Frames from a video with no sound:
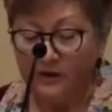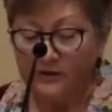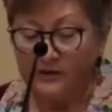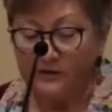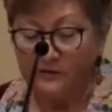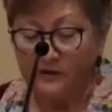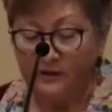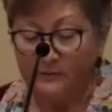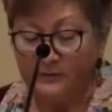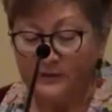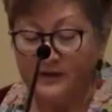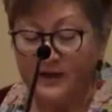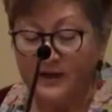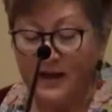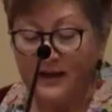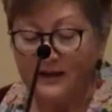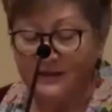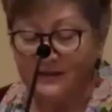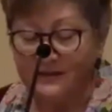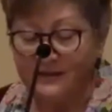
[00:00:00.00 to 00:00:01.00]
from
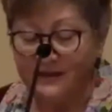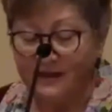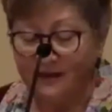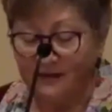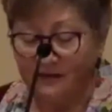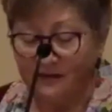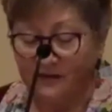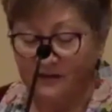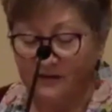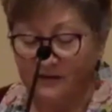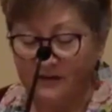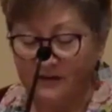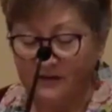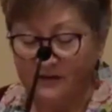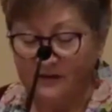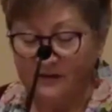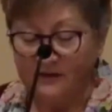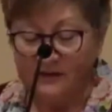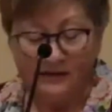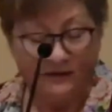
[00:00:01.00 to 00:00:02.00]
Scott Tayler,
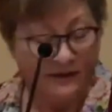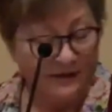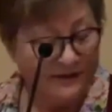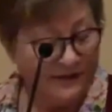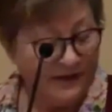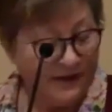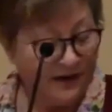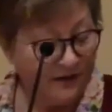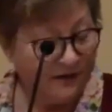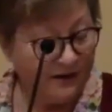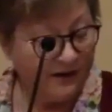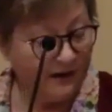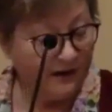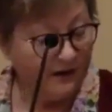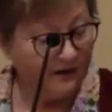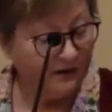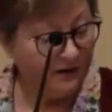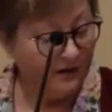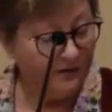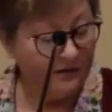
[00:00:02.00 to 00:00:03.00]
The Daring
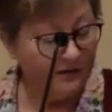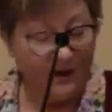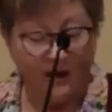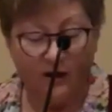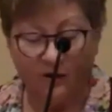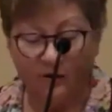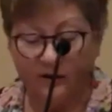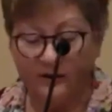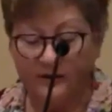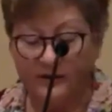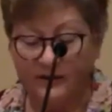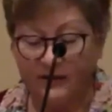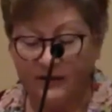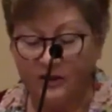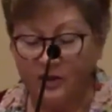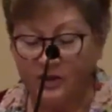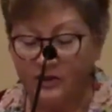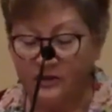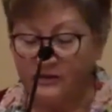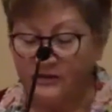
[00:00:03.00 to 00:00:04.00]
of Our
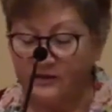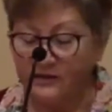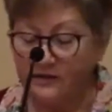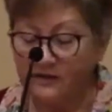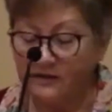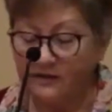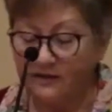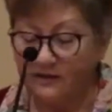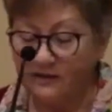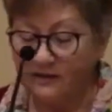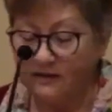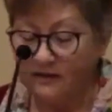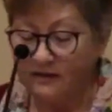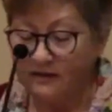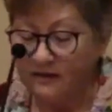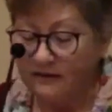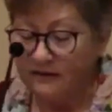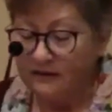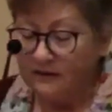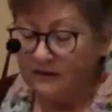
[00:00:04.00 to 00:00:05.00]
Intentions.
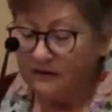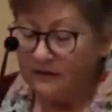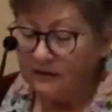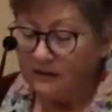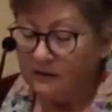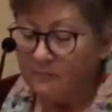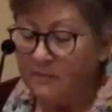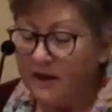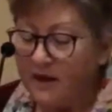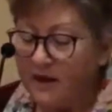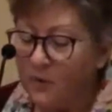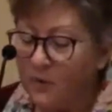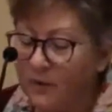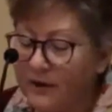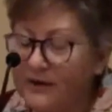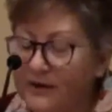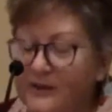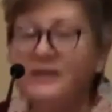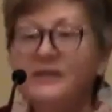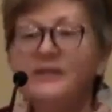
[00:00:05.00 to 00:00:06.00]
May
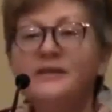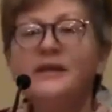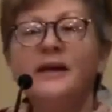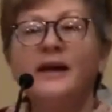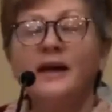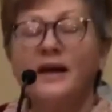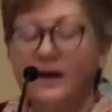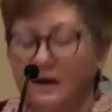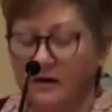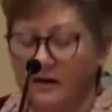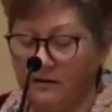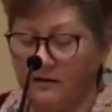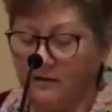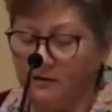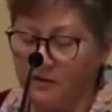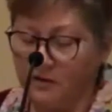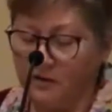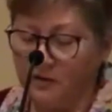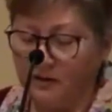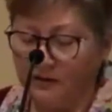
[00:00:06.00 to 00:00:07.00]
we dare
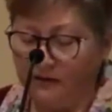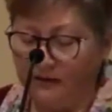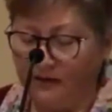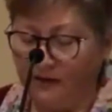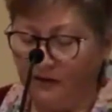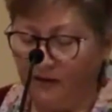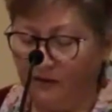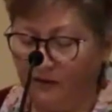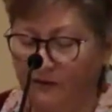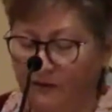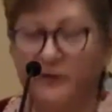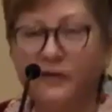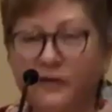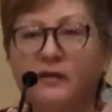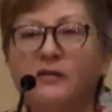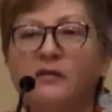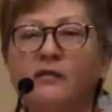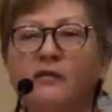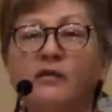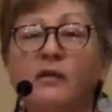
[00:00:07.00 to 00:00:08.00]
to live
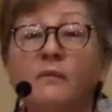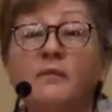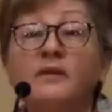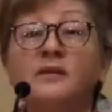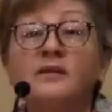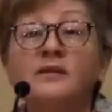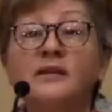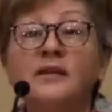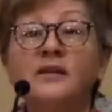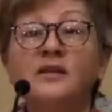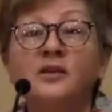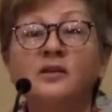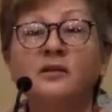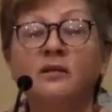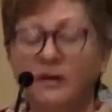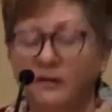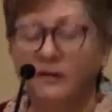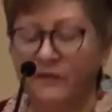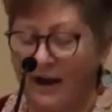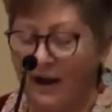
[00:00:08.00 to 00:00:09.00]
from the center
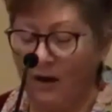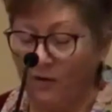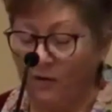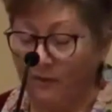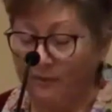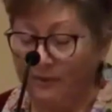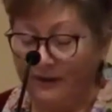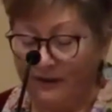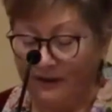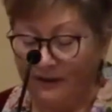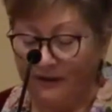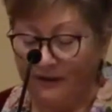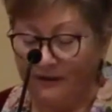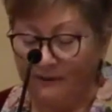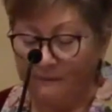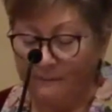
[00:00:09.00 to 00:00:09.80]
of our being.